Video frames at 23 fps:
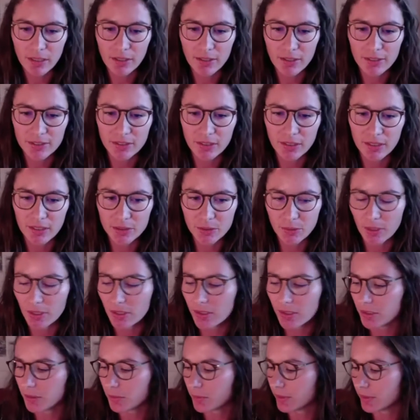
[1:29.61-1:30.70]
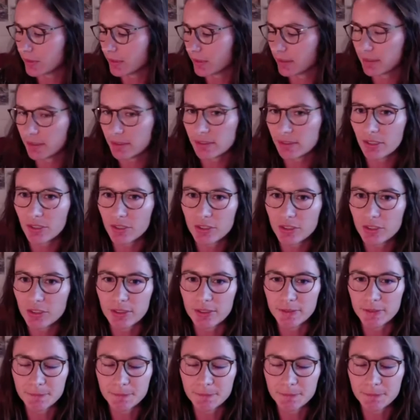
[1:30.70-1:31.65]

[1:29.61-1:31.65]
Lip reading: so let's crack on with the discussion.